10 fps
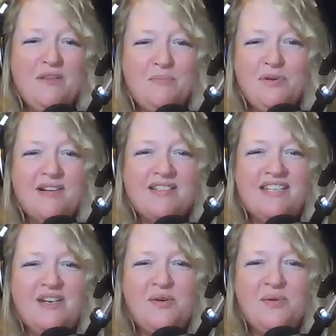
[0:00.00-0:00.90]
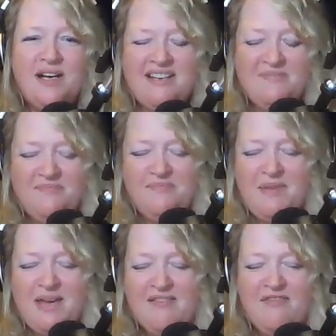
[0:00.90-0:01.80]
with books, I
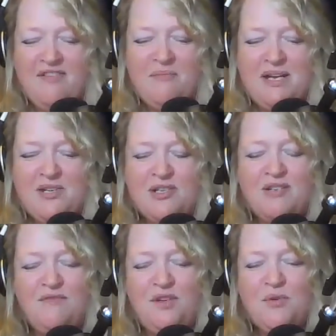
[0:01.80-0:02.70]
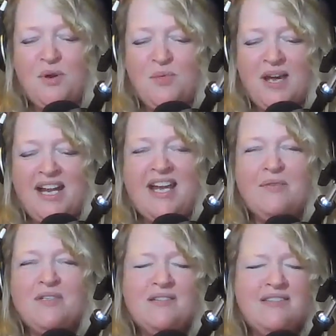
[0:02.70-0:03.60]
may have mentioned a few already. I
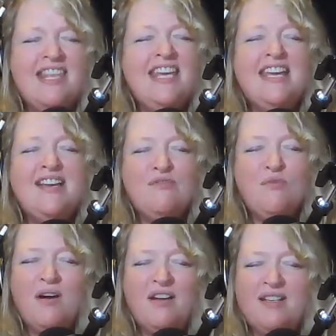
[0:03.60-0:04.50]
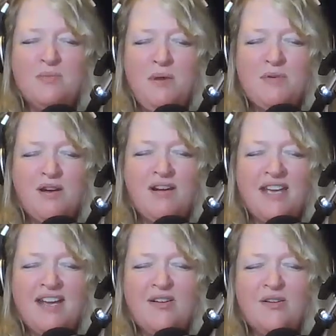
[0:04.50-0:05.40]
was thinking of one as we were
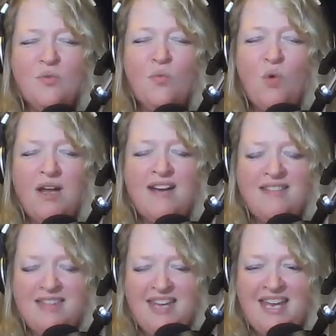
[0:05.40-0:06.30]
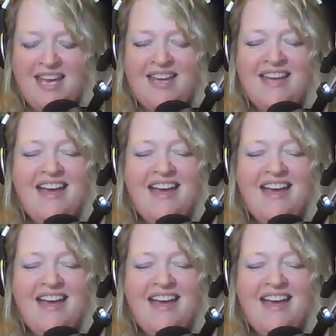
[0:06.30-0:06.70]
talking called The One Thing.